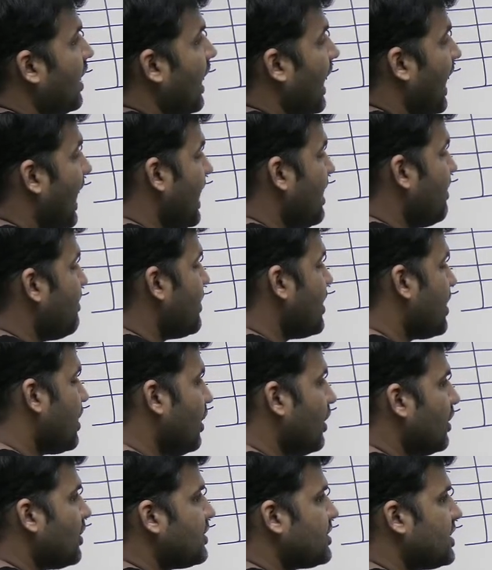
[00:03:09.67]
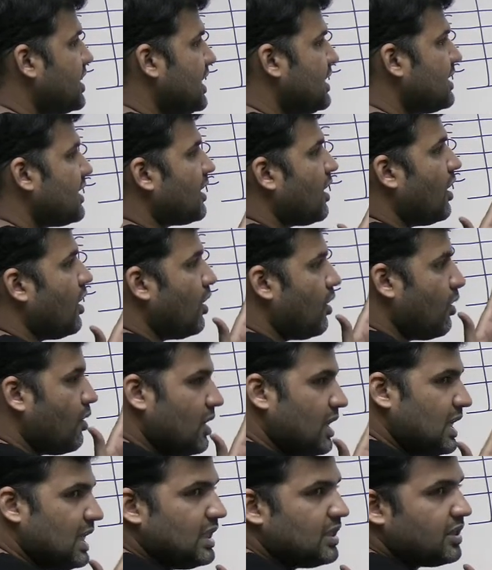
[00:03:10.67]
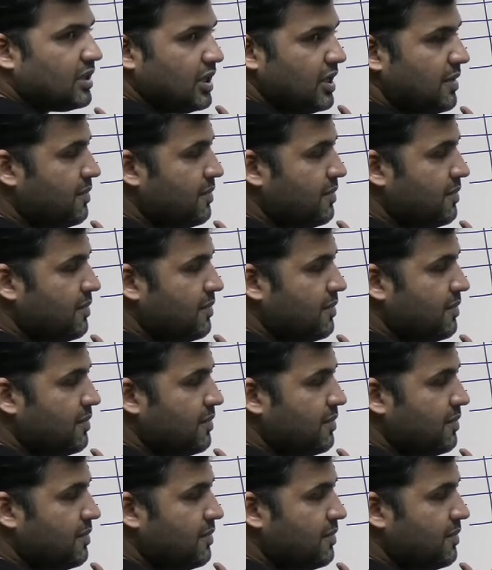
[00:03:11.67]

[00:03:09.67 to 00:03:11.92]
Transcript: And because these are the only 3